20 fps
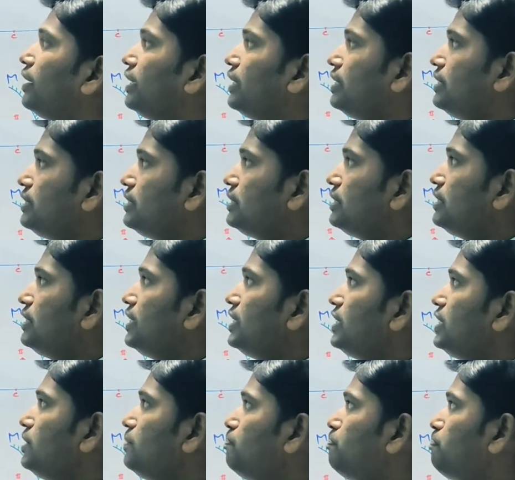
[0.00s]

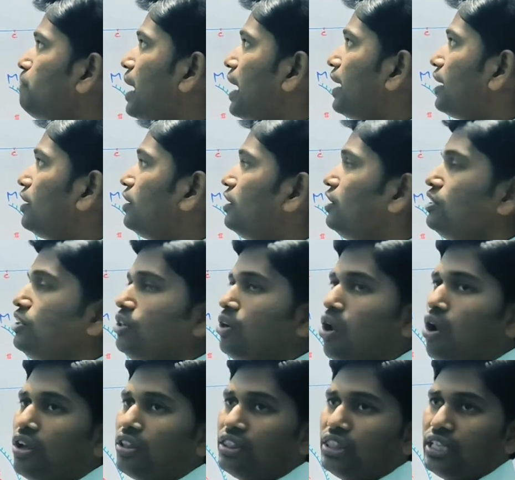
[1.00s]
incident parallel
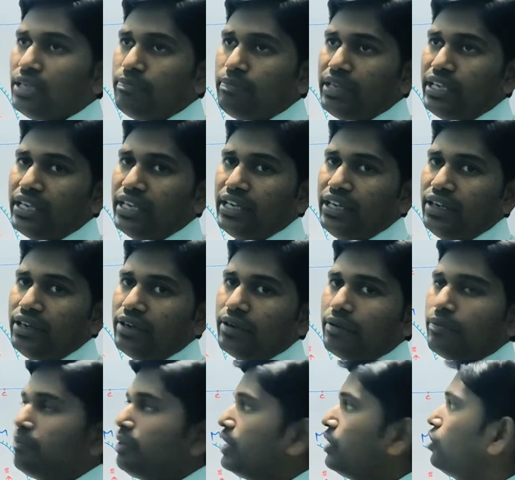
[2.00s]
on the mirror
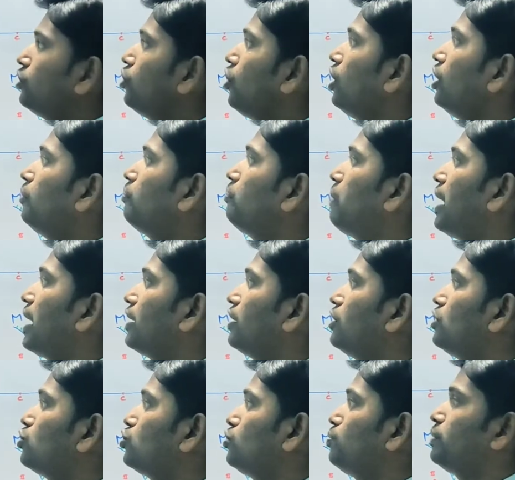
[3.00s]
but not
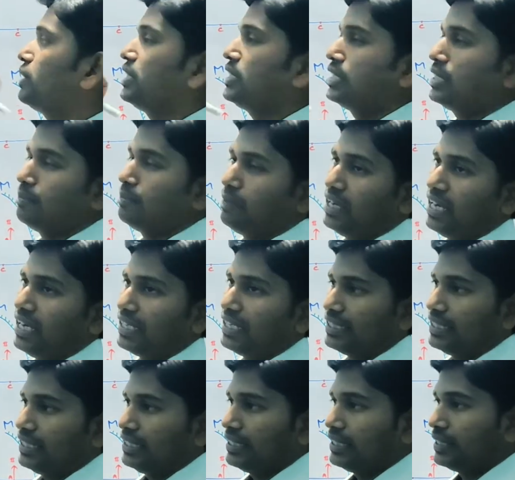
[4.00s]
parallel to principal
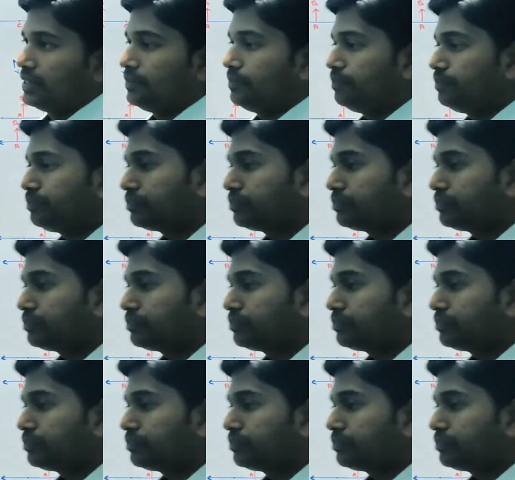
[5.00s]
axis.